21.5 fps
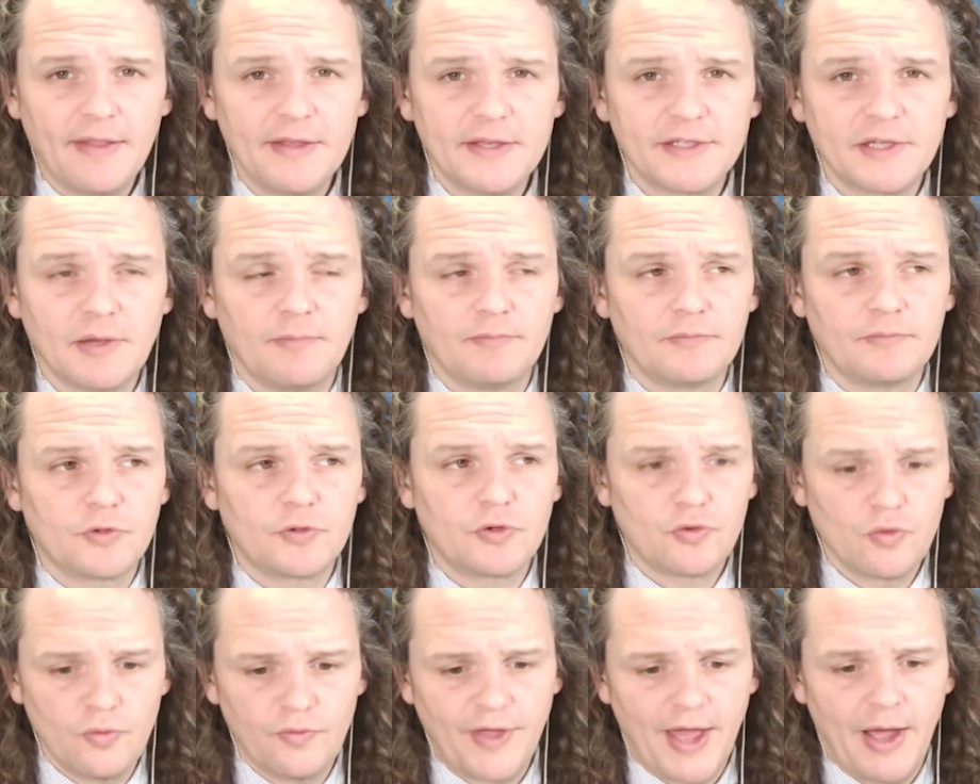some
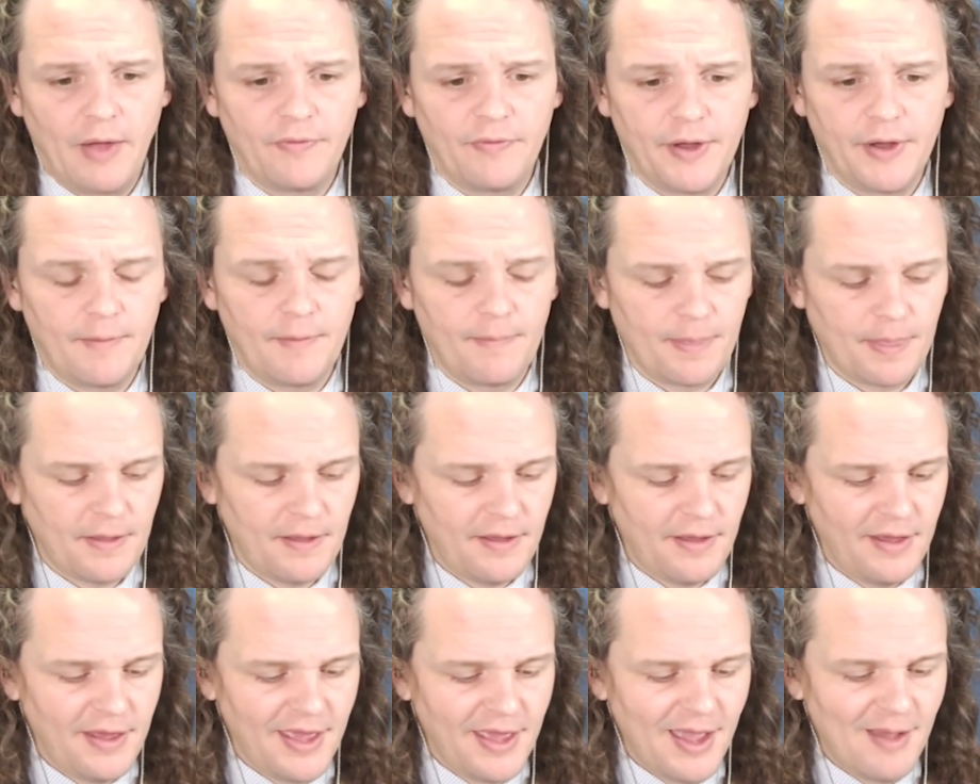truth out there.
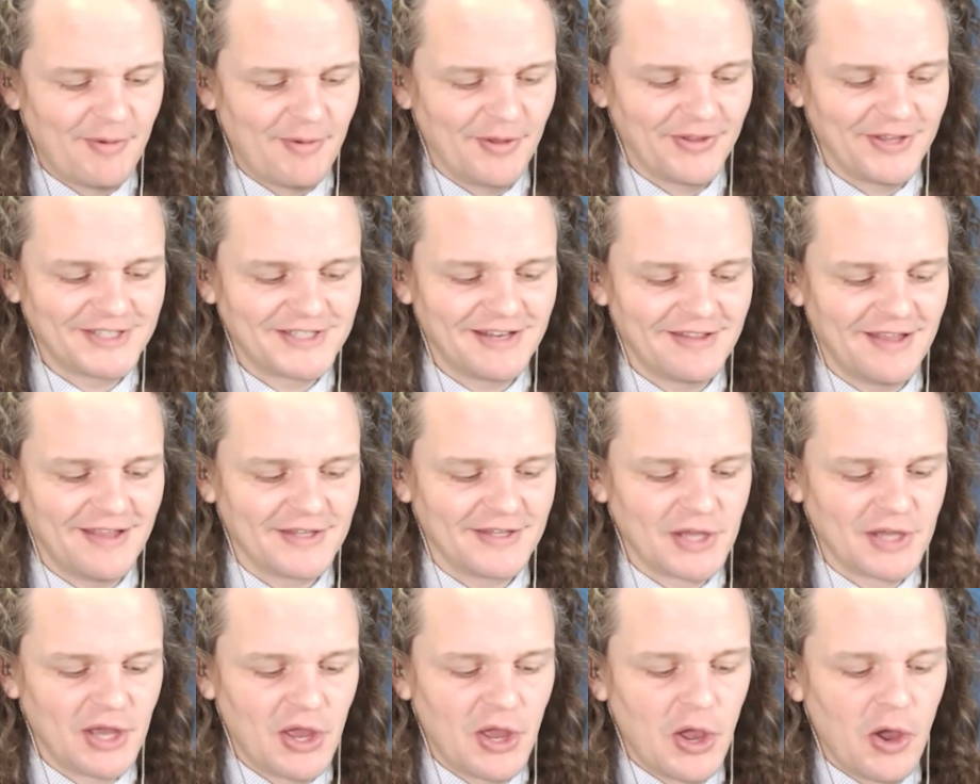But listen to
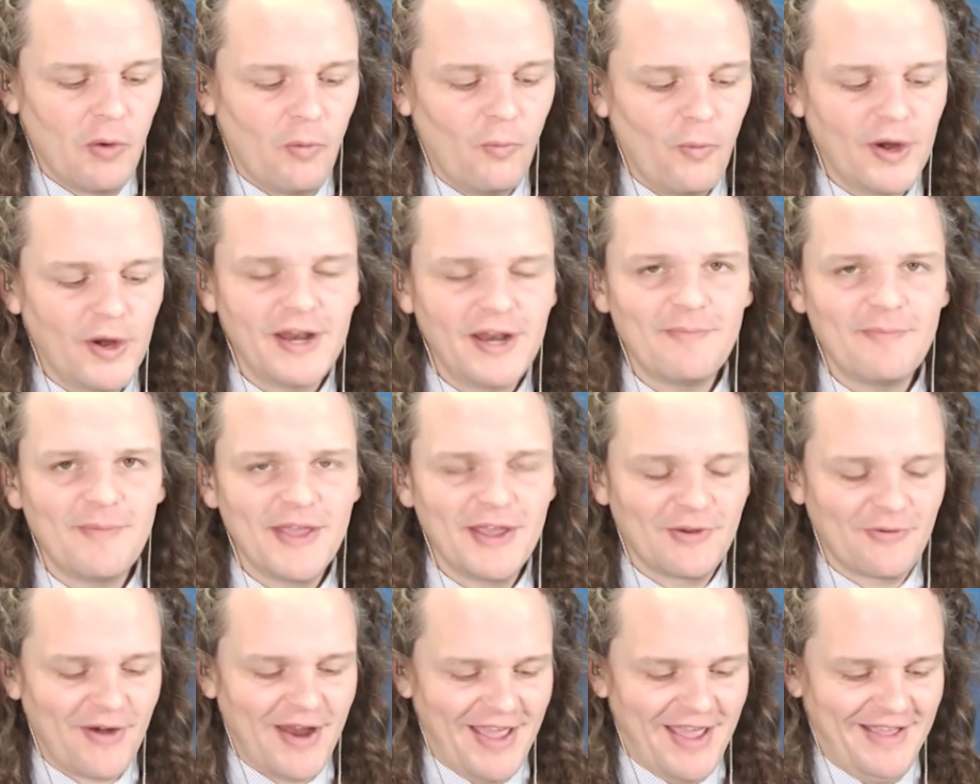this. Wouldn't it be
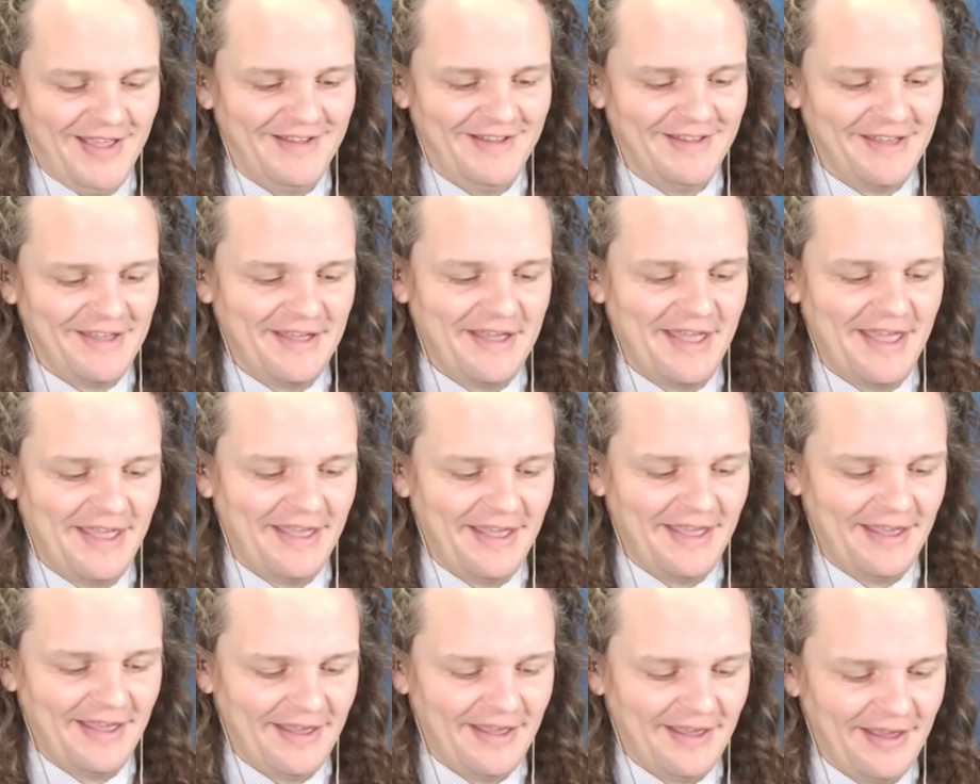great
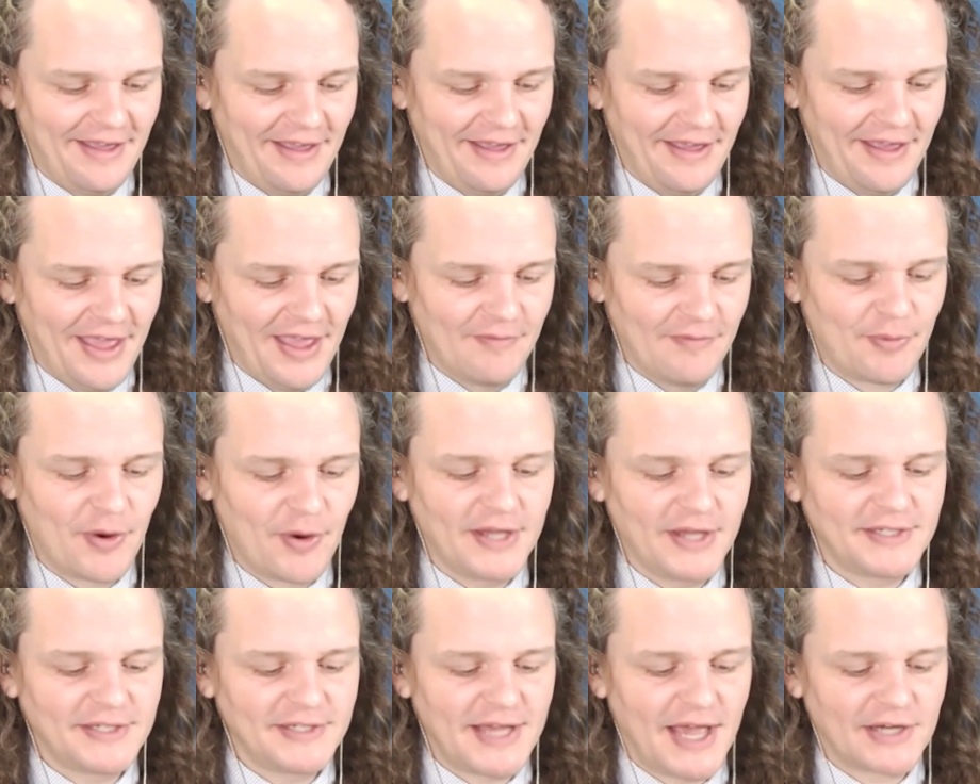if
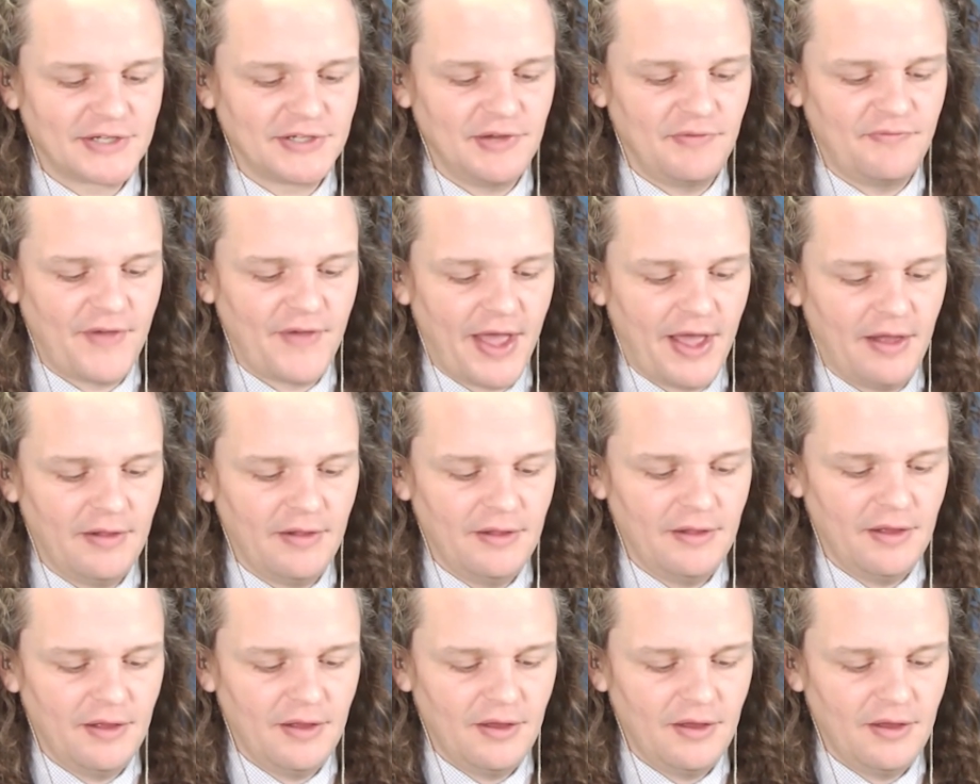prices actually fell,